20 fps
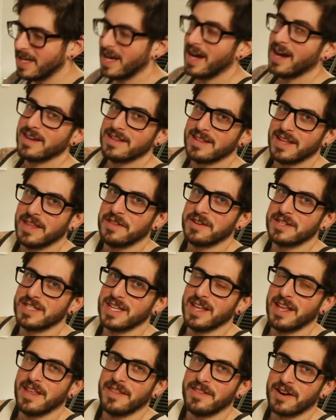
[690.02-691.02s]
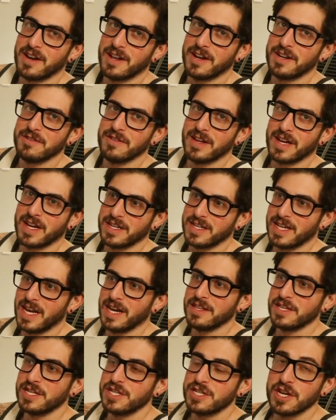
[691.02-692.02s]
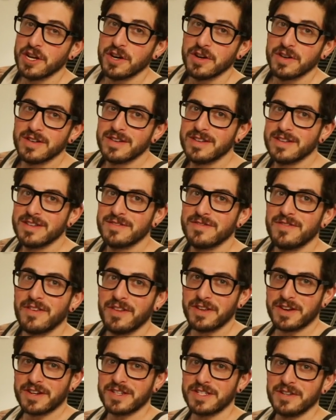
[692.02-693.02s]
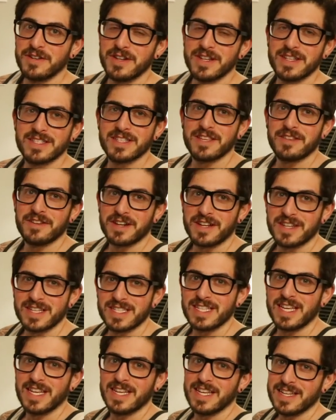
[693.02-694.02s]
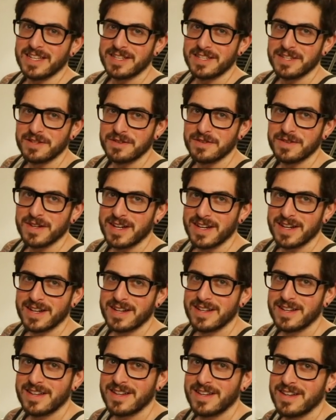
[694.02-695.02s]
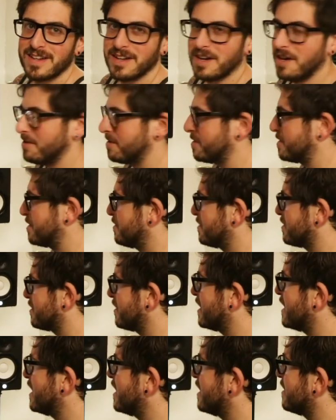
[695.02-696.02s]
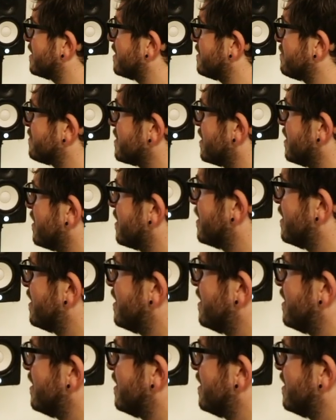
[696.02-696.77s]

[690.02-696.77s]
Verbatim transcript: Yeah, and they're right? send, and they're going to do like a daily show for their students. So they're yeah. going to send it to uh, other students. They needed a theme song.